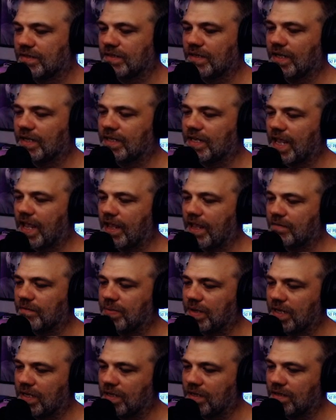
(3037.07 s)
It can't
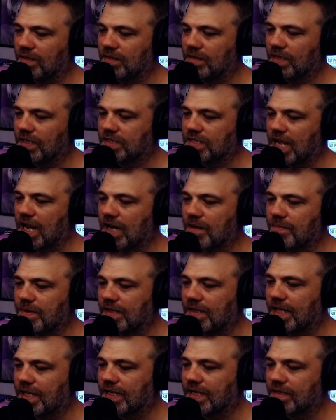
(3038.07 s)
be. It's got to be
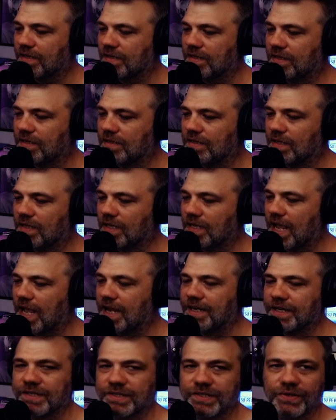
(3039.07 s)
like a guy
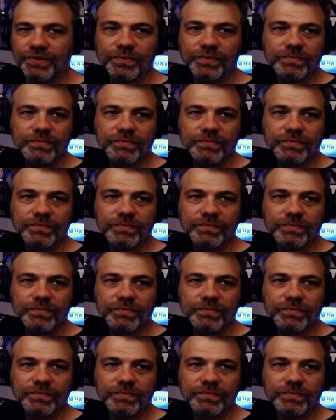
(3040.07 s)
in a suit,